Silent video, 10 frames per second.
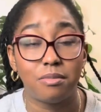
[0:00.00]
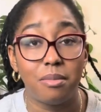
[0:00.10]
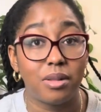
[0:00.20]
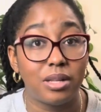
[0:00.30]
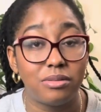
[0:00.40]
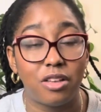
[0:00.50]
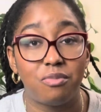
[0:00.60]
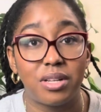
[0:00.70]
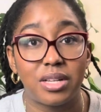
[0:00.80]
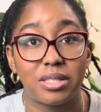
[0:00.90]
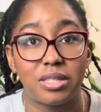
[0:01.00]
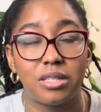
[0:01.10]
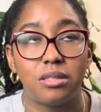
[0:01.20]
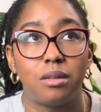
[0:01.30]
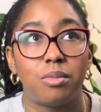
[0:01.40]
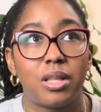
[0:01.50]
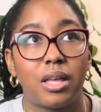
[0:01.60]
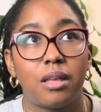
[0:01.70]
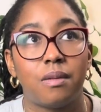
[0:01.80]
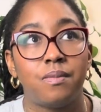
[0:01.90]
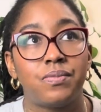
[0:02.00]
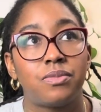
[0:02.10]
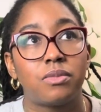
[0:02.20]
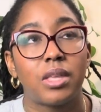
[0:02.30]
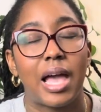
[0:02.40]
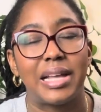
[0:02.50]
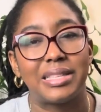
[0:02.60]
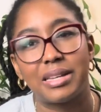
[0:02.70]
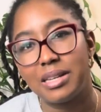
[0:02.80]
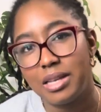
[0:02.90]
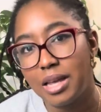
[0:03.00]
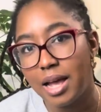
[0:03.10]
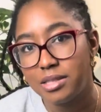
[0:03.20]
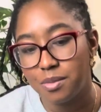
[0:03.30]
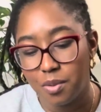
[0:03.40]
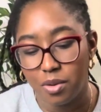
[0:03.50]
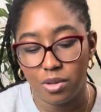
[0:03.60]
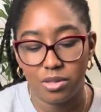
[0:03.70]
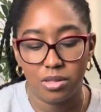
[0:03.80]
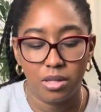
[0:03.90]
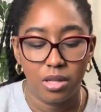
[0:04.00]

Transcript: My beliefs have been consistent, but like identity, I suppose,